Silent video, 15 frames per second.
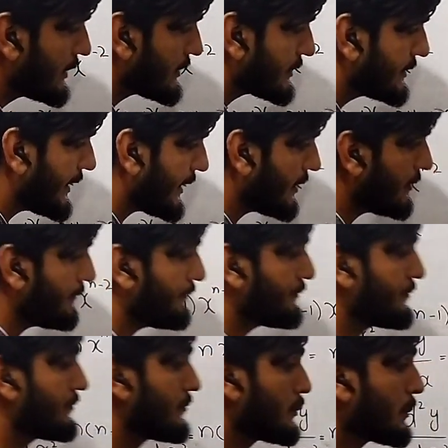Then
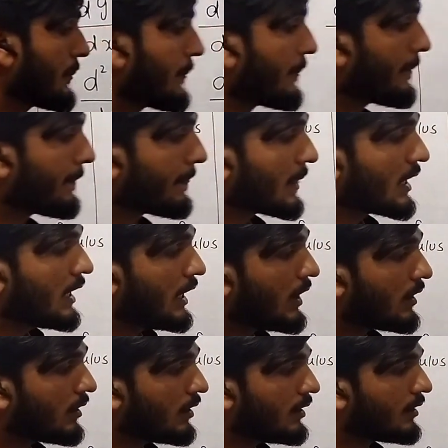
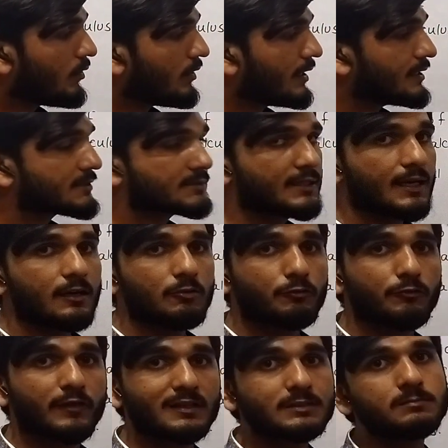Euler was the
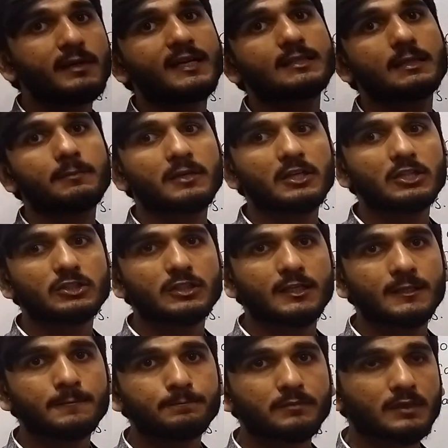first
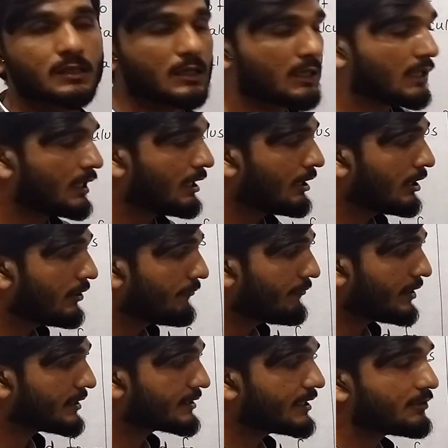mathematician
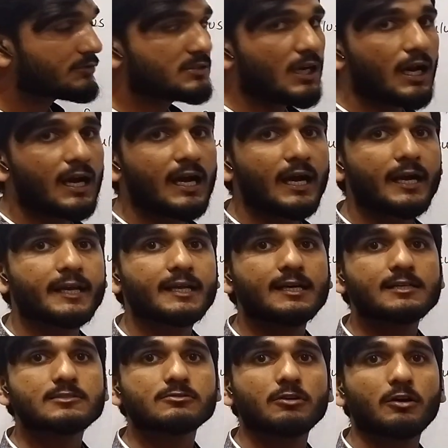which gives the
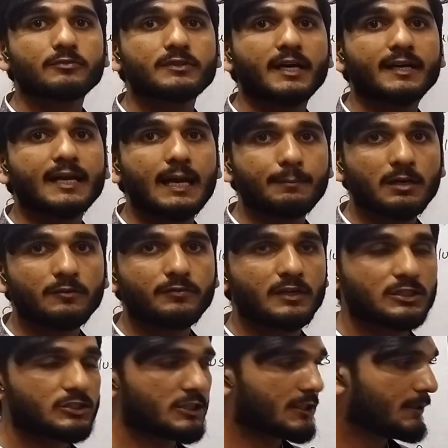ideas of the gamma
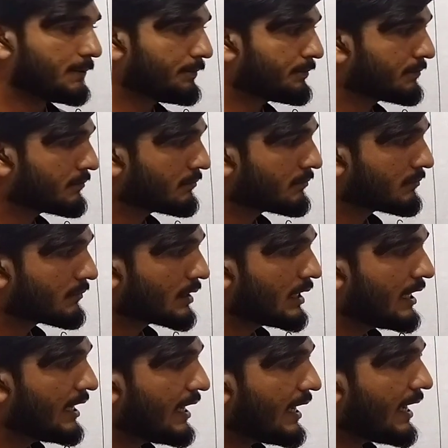function
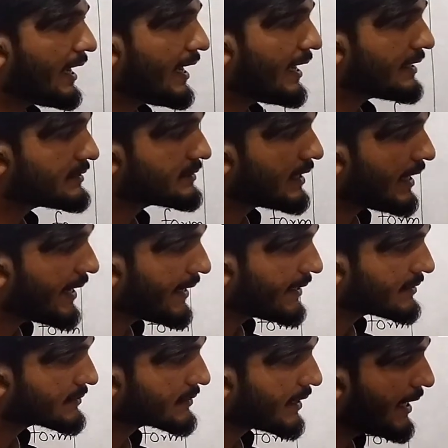as I
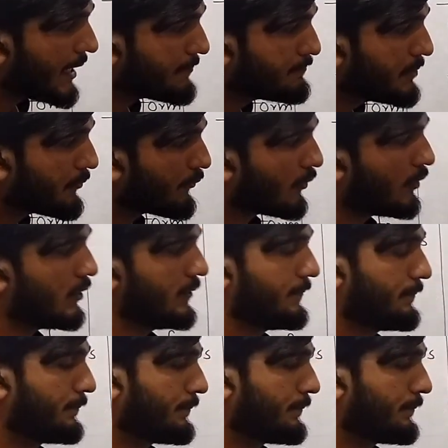described before.